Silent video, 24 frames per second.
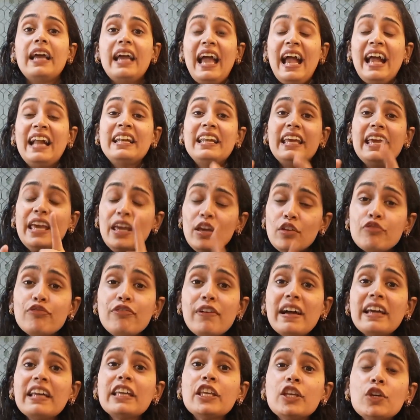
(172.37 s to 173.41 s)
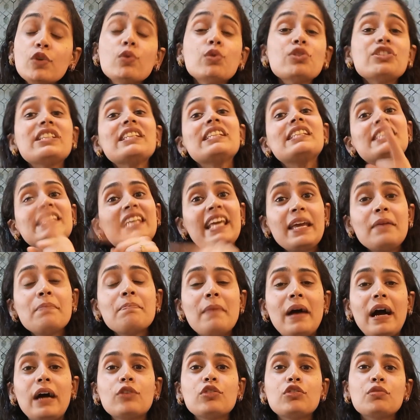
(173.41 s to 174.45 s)
And if I use the
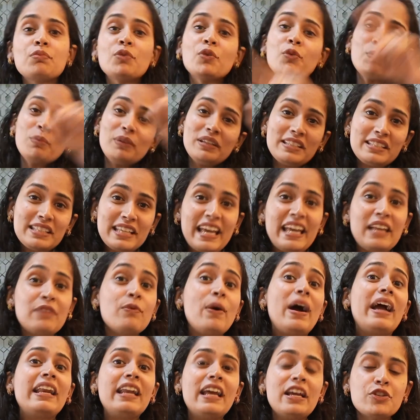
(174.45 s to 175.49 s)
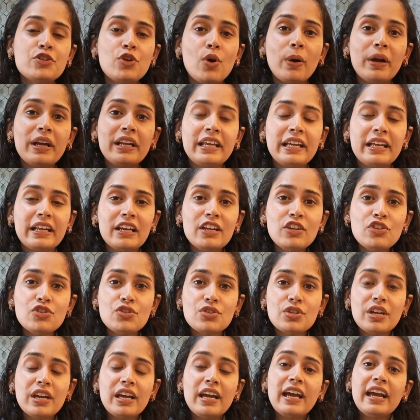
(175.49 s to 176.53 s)
same mouth movements while I talk in
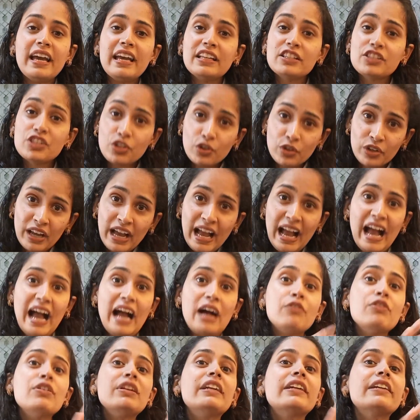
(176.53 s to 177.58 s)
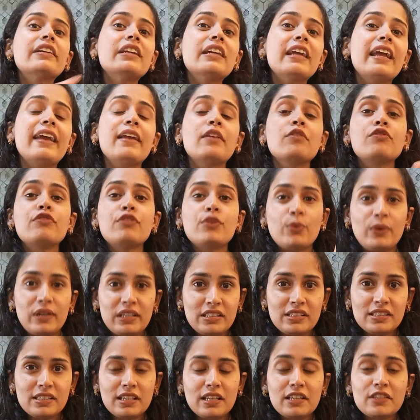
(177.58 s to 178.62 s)
English, it's going to have a little
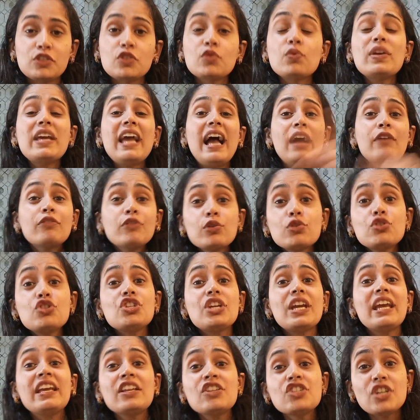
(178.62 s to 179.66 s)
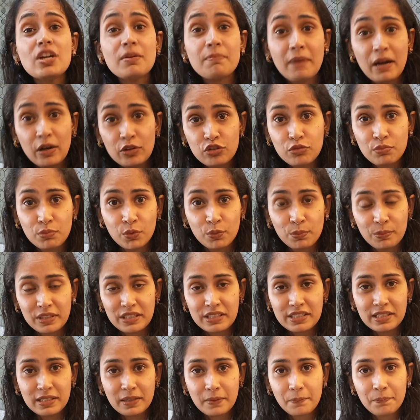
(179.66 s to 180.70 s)
influence. So we have to change our mouth
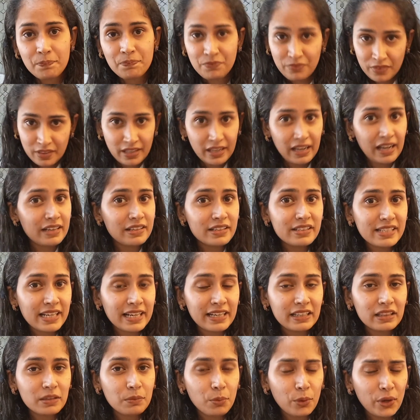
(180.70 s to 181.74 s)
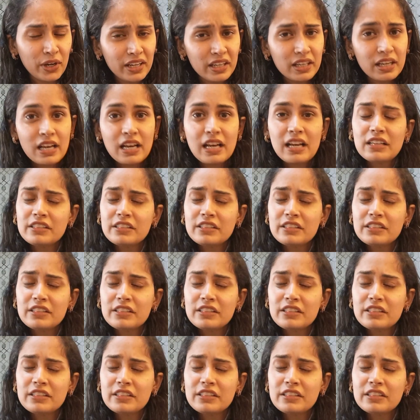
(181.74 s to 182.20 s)
movements. Understanding the point?